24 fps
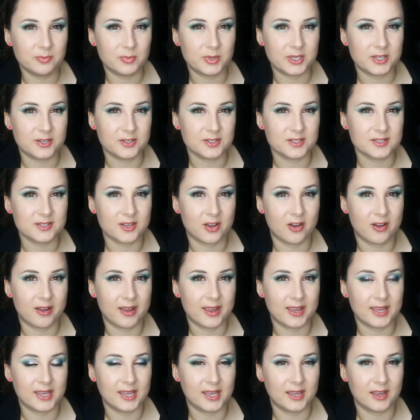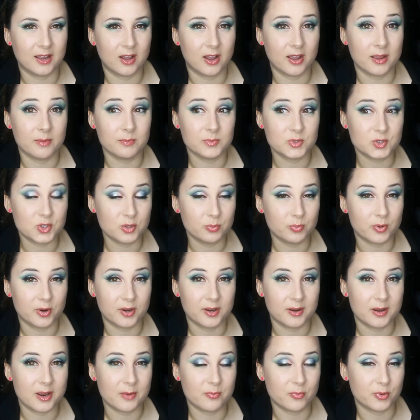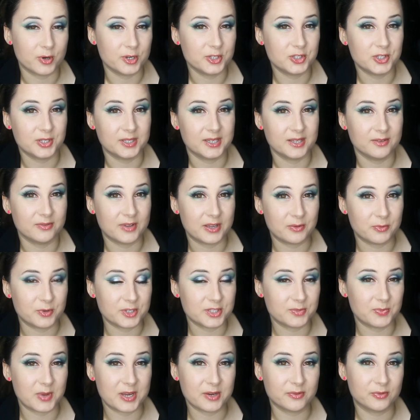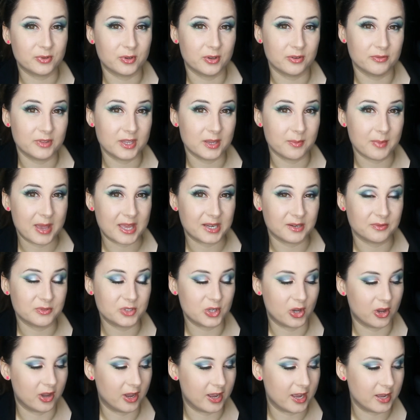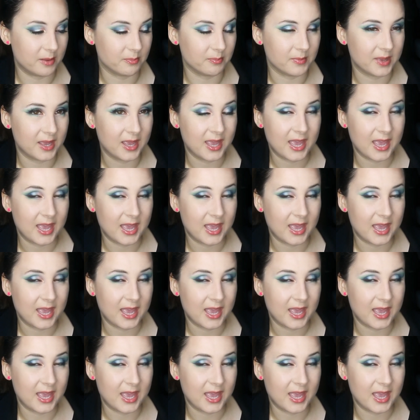because I'm super appreciative and respectful of the amount of time